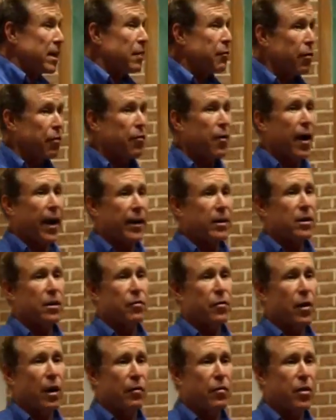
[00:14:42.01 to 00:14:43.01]
effect
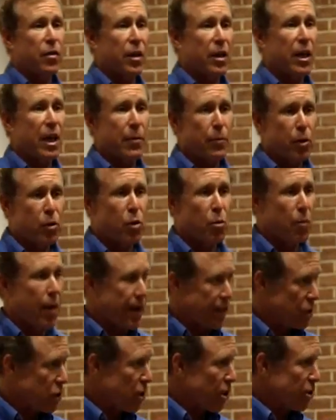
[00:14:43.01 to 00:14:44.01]
of the chemical
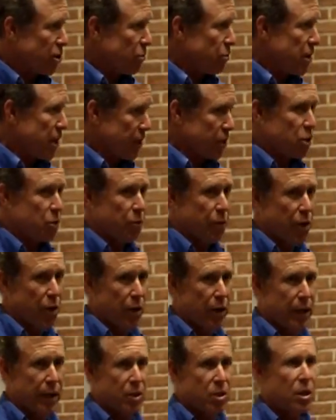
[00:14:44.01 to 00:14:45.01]
might start to be
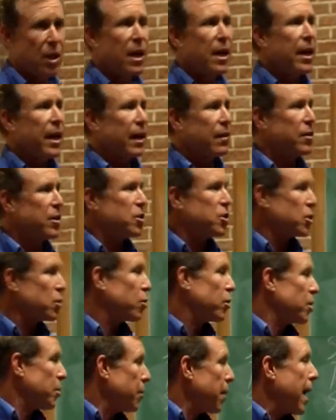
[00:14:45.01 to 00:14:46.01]
experienced. And this is
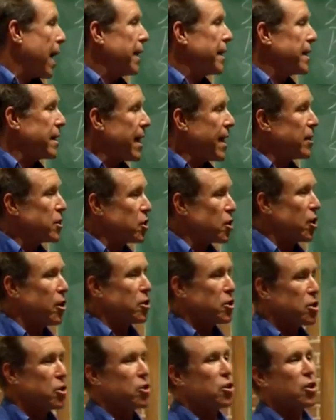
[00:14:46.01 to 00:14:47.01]
where the body now
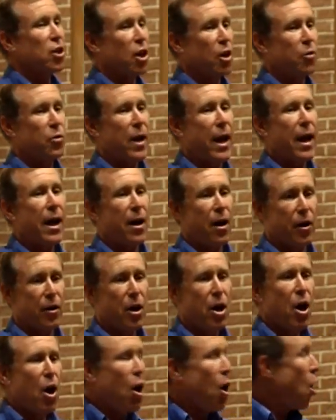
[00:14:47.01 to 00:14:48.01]
starts to slow down.
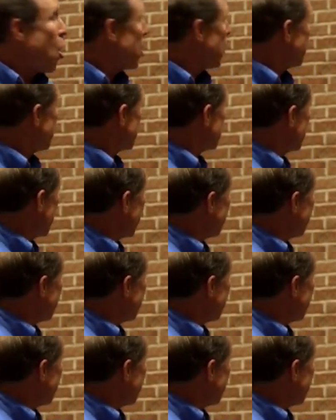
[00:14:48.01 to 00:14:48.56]
All of a sudden,